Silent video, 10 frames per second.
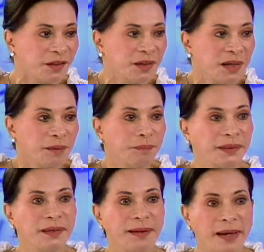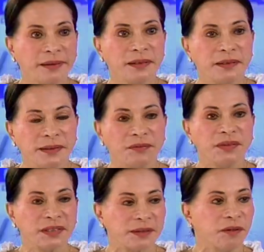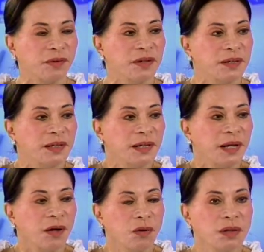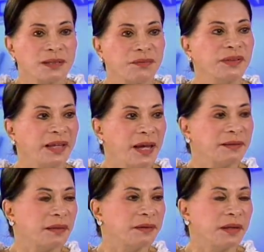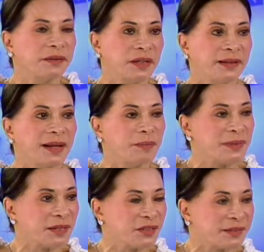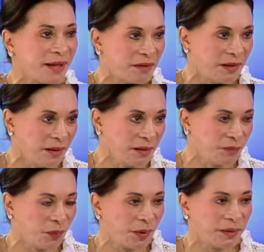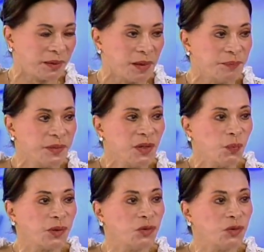Okay. But in nineteen seventy-seven or seventy-eight, I, I think they had a misunderstanding with um, with